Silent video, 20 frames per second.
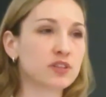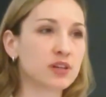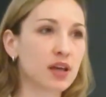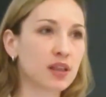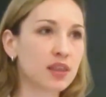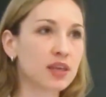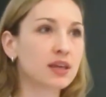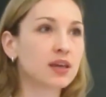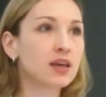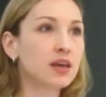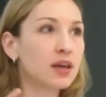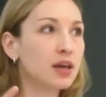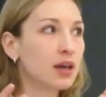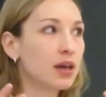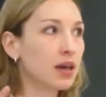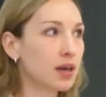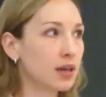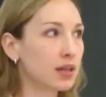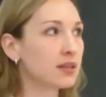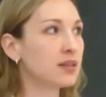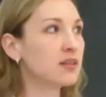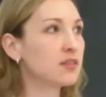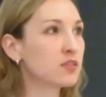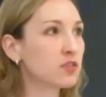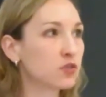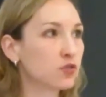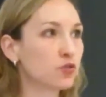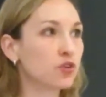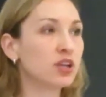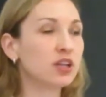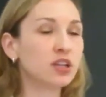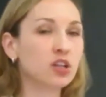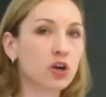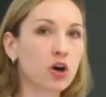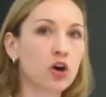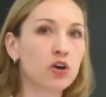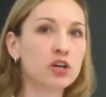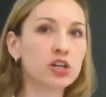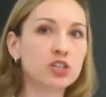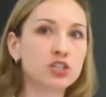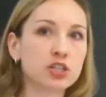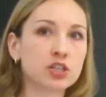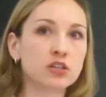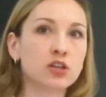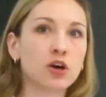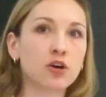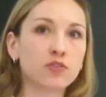And I think this is really the origin